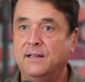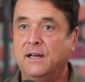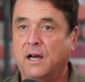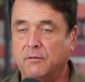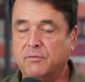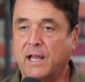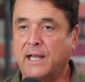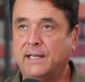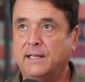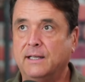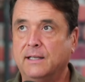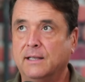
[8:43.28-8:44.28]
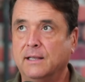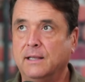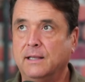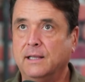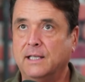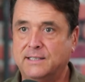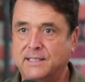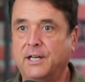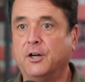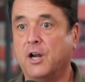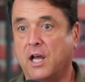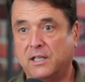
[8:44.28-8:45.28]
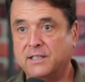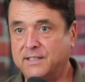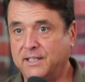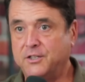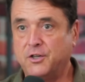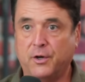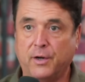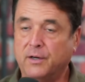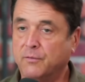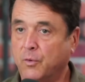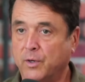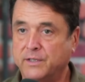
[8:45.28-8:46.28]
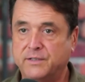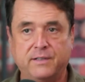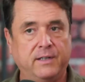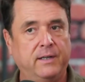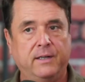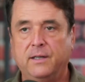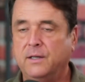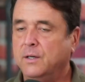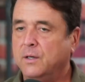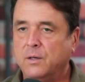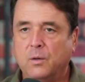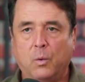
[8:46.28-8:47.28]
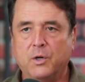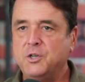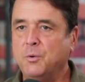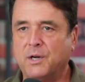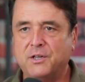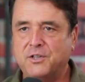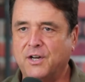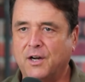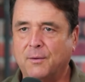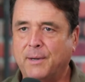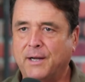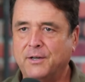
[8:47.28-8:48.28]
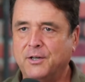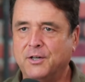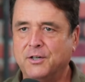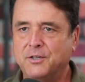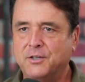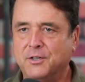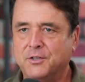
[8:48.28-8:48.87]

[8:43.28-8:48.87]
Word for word: of like listening or not listening to your inner voice, right? What do you want to share about your your